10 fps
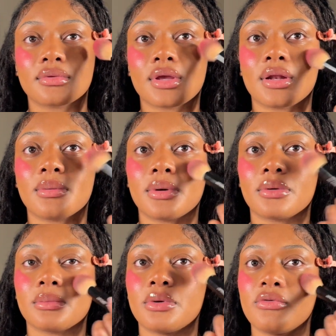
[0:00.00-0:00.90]
And I'm
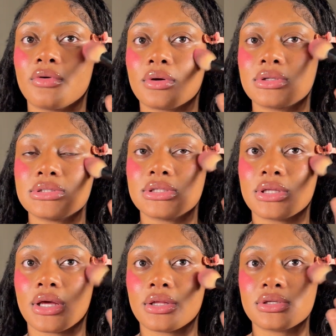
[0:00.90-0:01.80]
gonna move on to
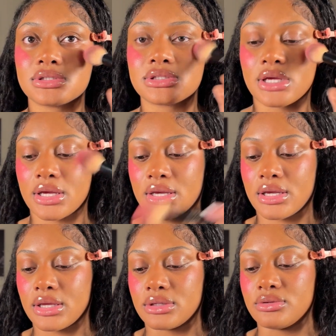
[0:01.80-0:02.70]
the other
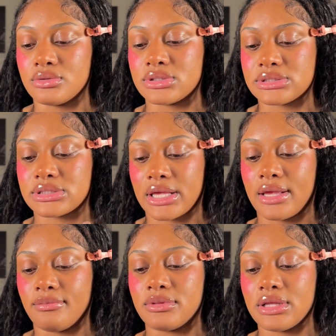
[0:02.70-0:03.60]
side and do the
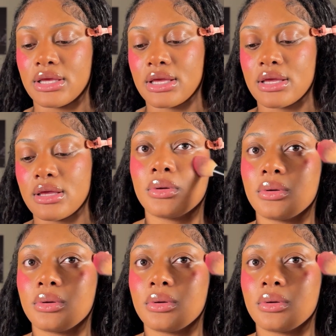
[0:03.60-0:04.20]
same thing.